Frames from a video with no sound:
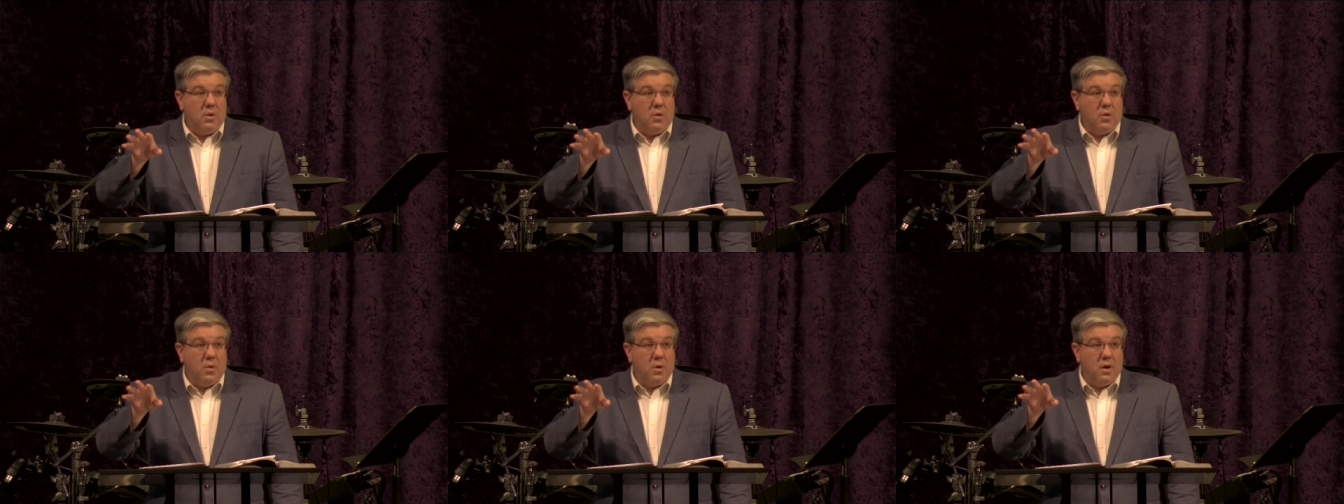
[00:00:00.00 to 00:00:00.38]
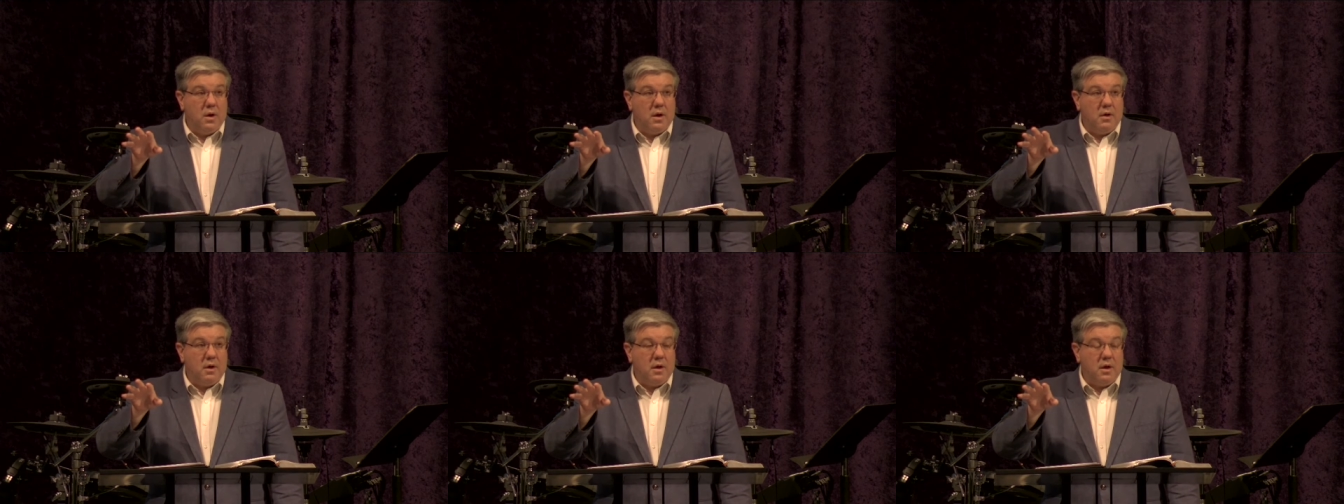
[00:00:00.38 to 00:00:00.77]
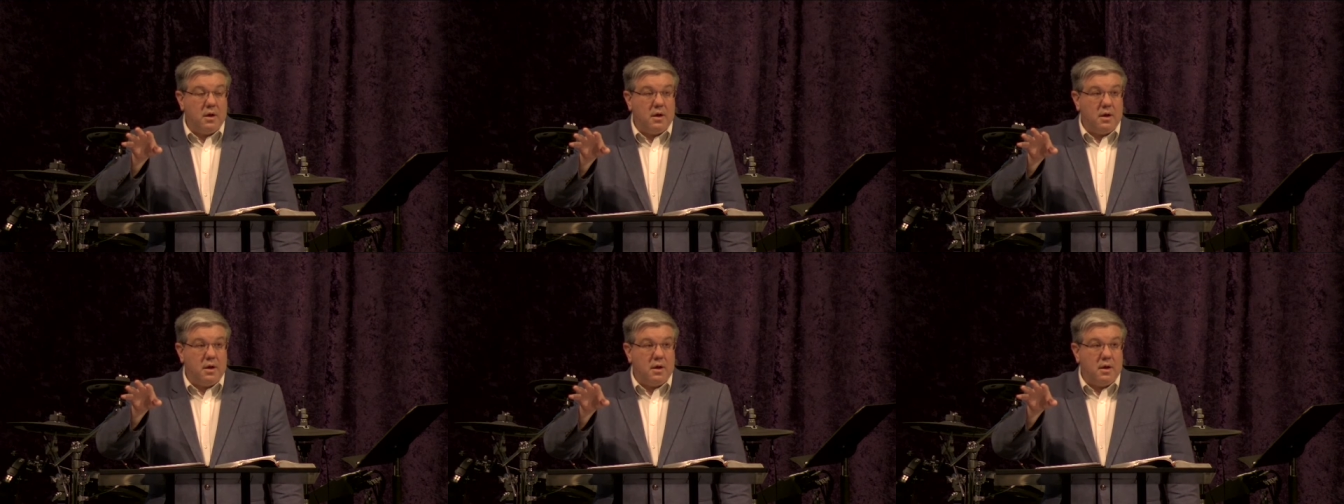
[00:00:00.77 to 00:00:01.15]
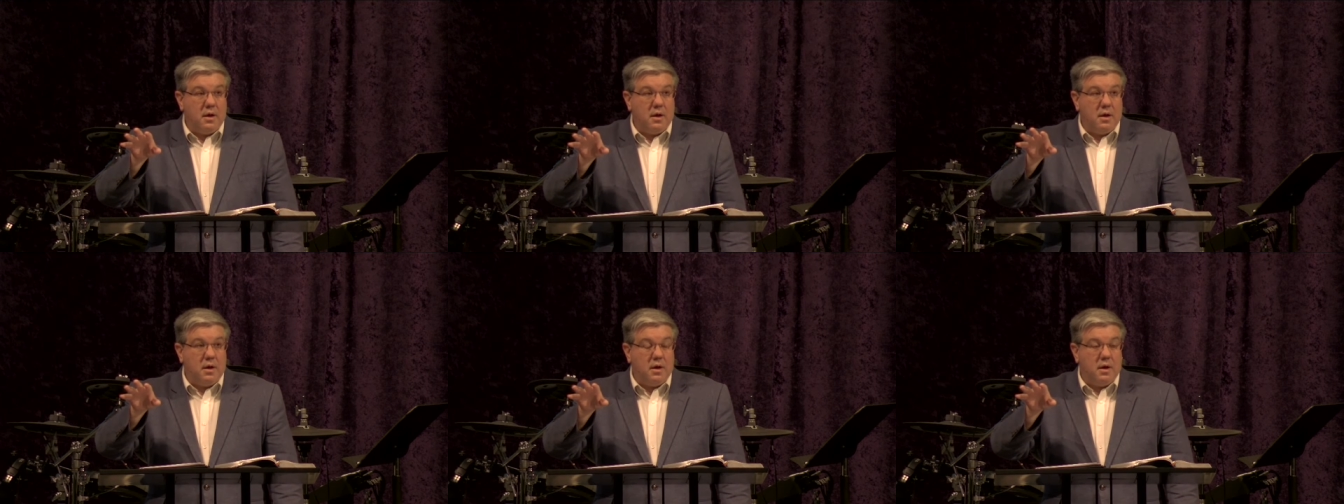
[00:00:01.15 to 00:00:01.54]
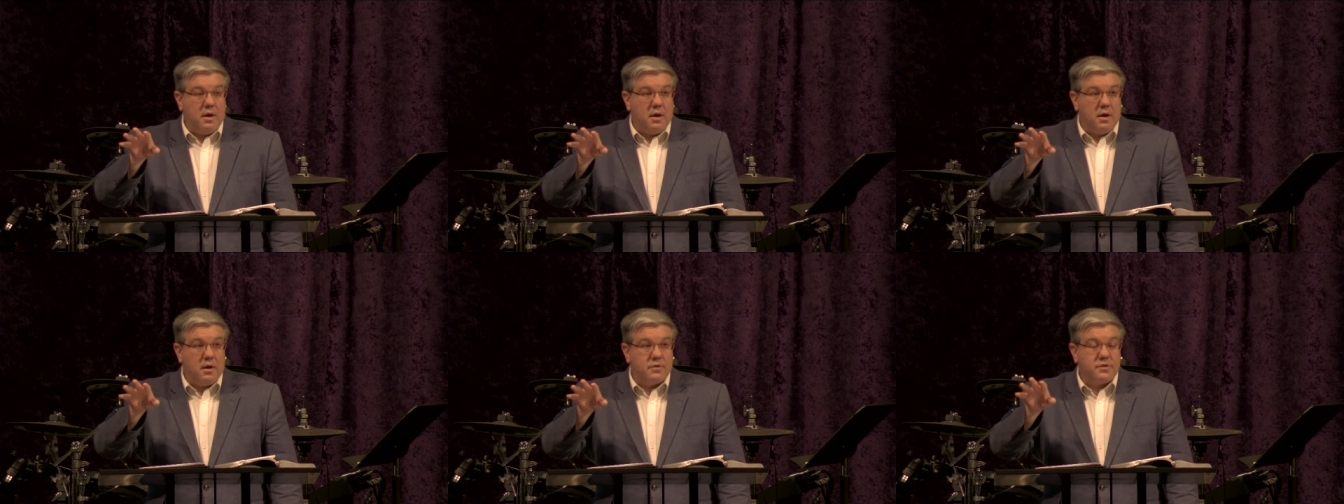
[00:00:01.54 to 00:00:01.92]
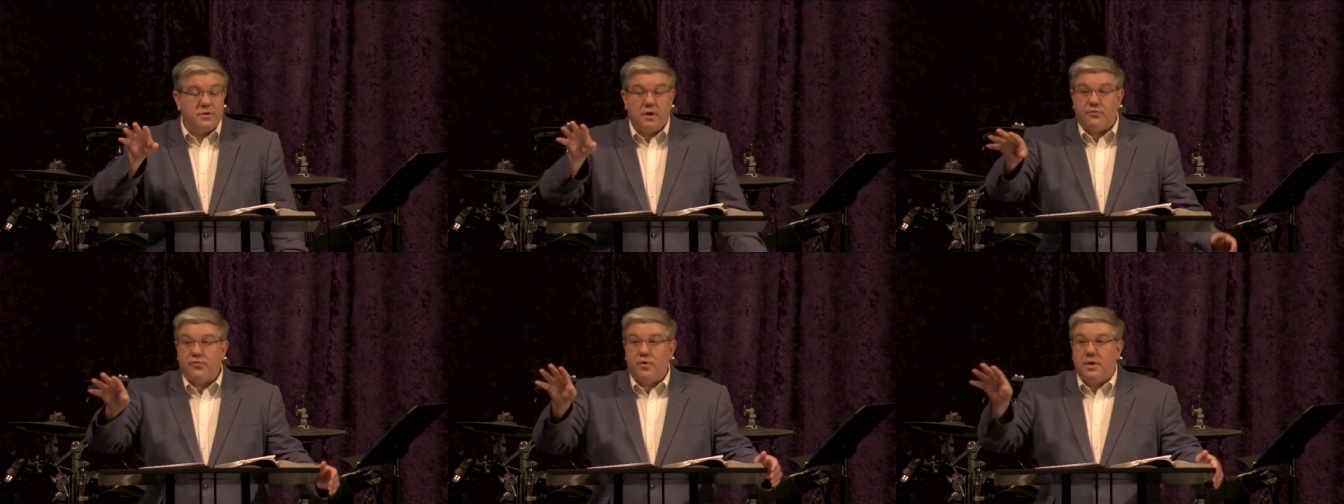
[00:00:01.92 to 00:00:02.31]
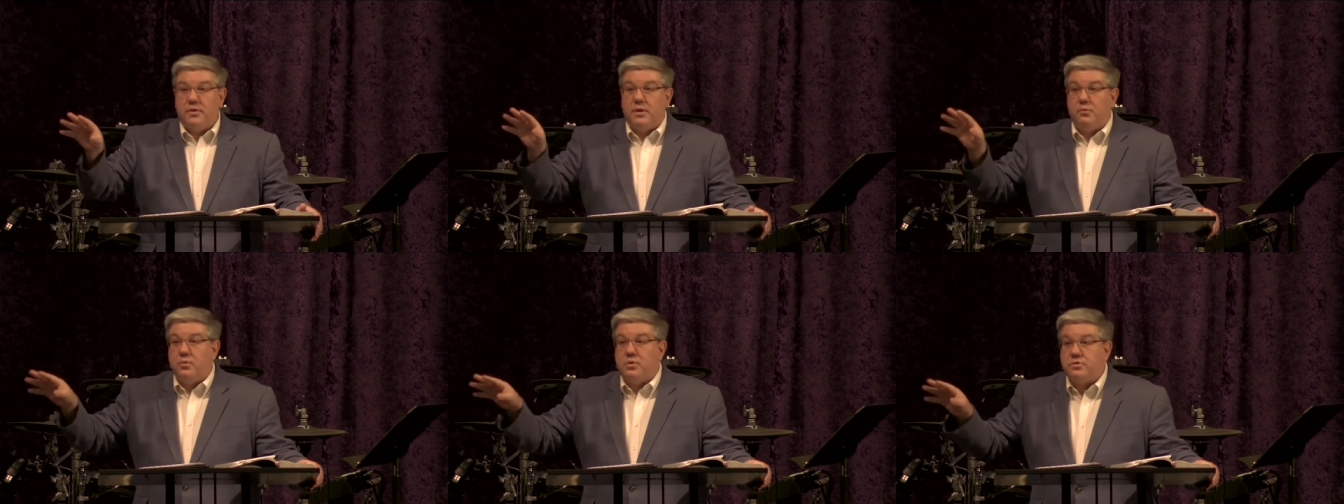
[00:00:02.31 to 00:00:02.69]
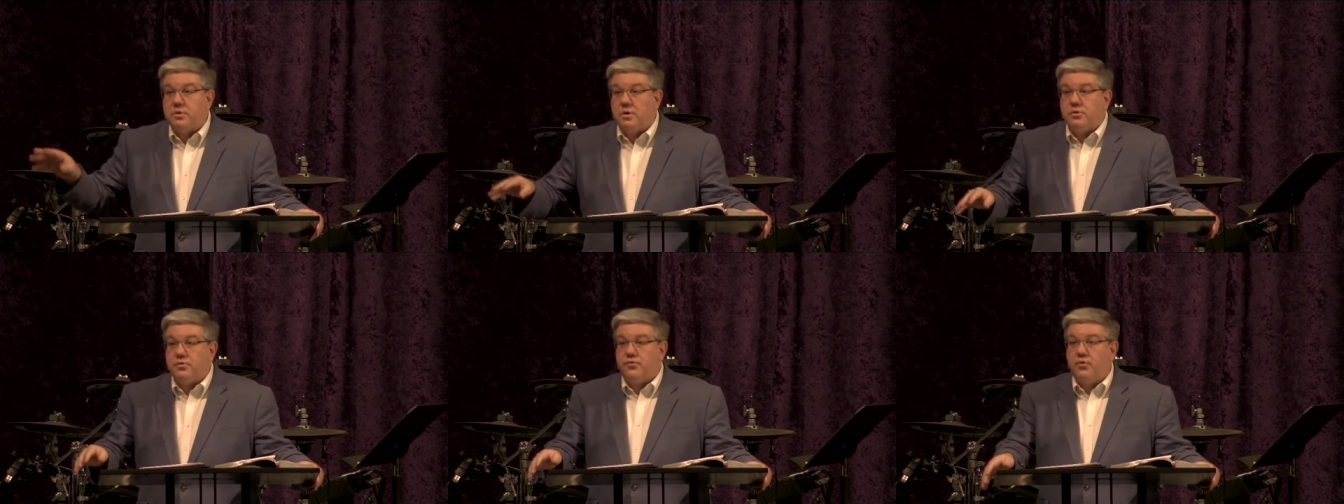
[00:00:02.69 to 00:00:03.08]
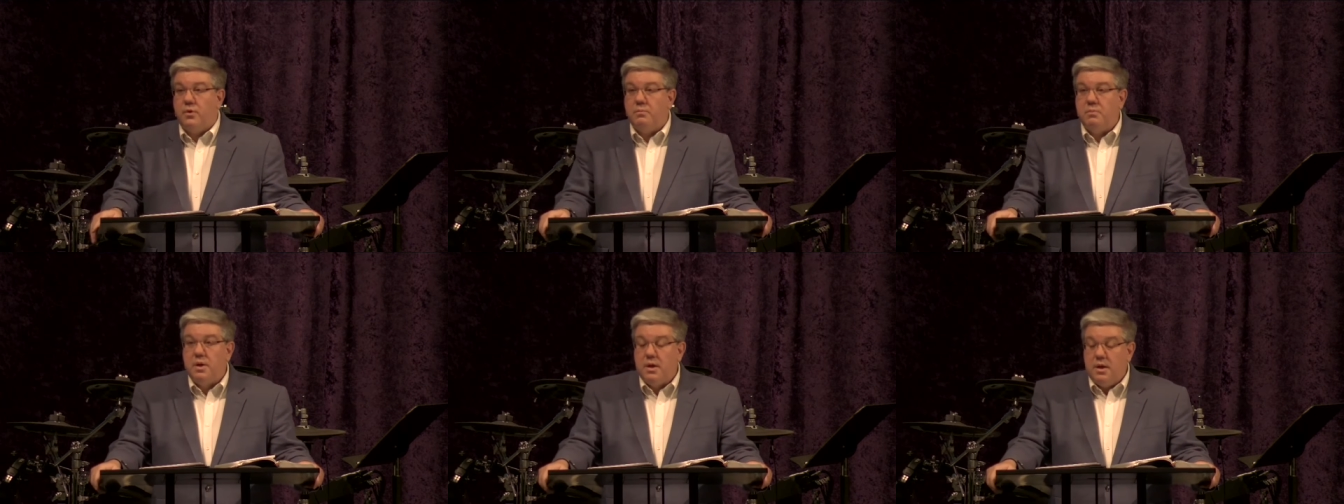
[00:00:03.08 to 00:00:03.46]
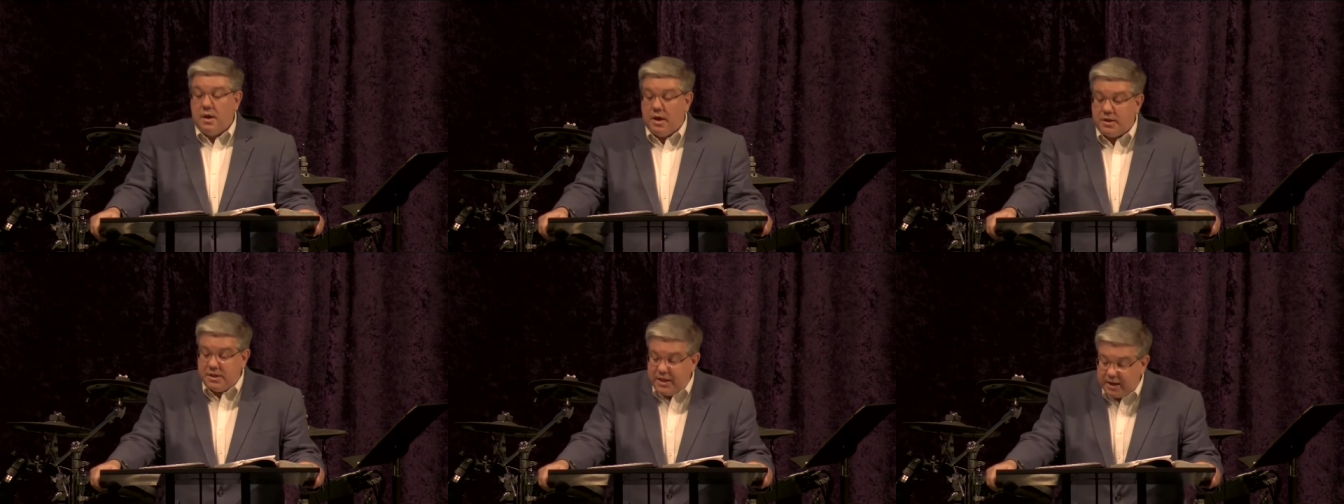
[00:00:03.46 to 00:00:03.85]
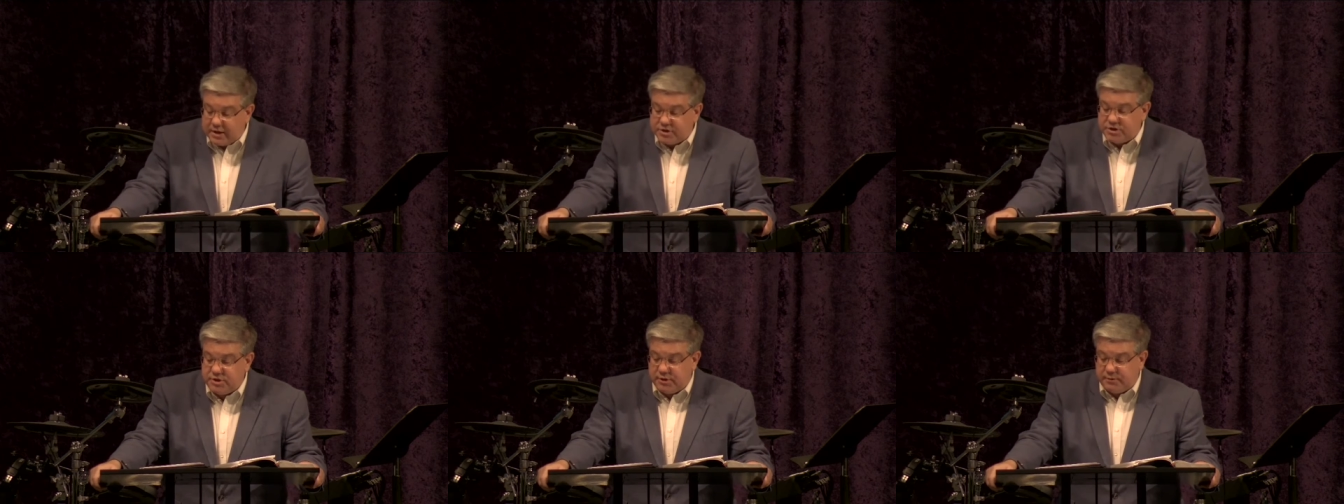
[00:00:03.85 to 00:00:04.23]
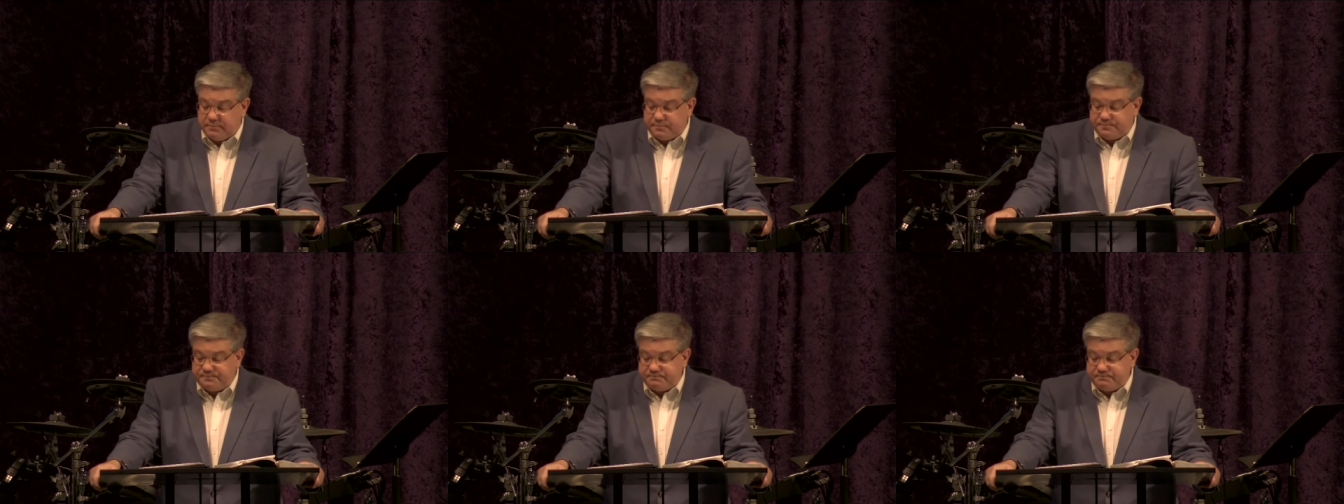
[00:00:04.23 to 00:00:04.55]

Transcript: or a suffering that results from addiction.